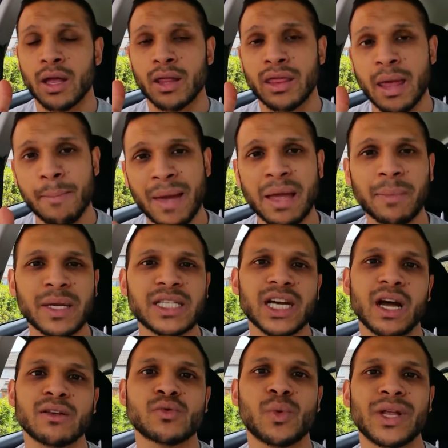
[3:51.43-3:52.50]
there may be
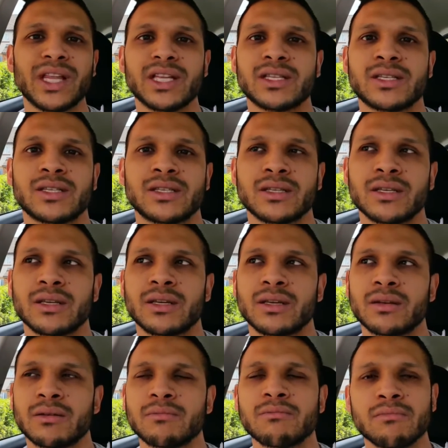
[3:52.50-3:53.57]
times when it's
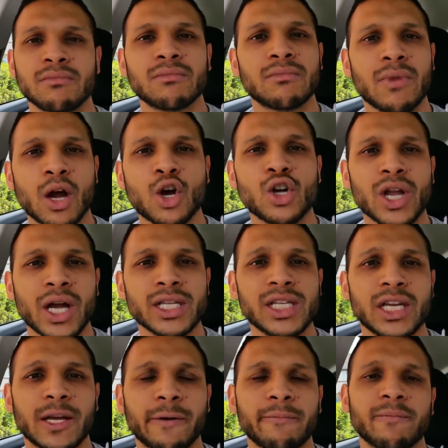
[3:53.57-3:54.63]
a good
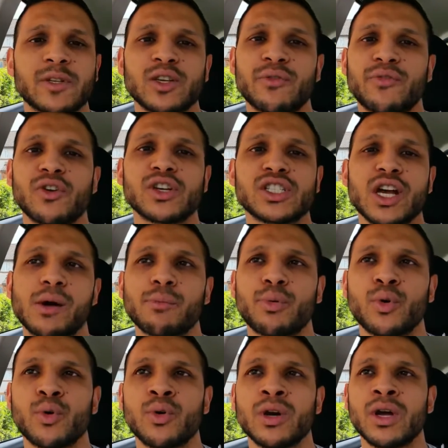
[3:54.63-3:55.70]
idea. So for
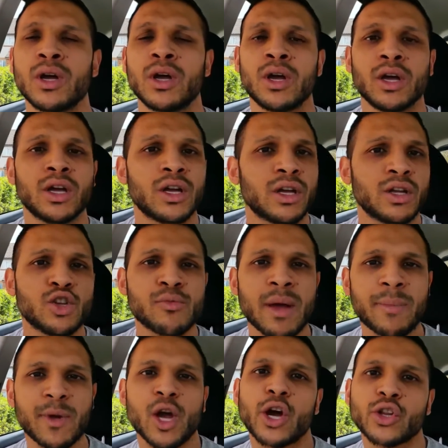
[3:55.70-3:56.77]
example, you
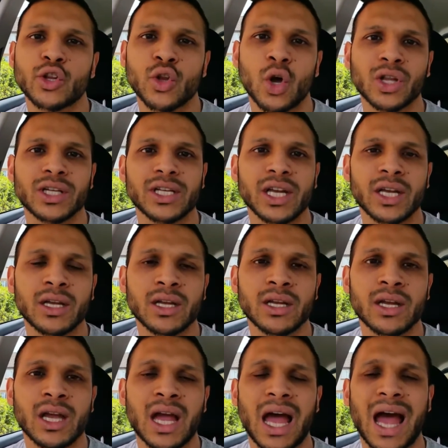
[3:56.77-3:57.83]
may be going on holiday,
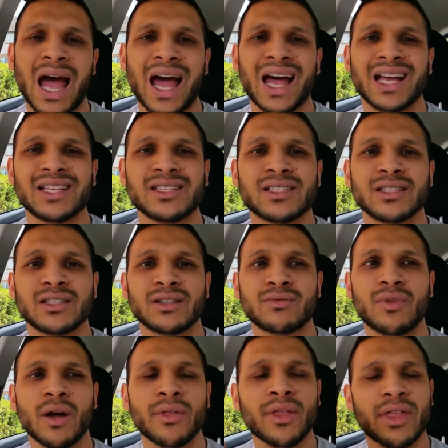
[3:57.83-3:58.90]
and
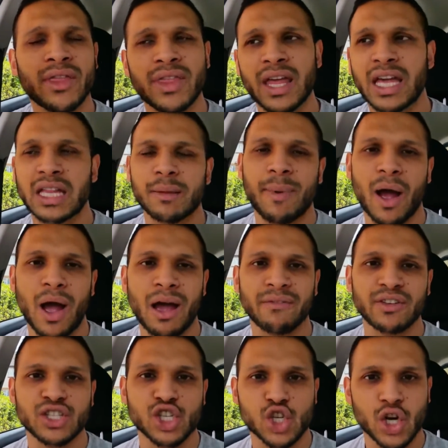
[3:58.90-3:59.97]
rather than thinking about having to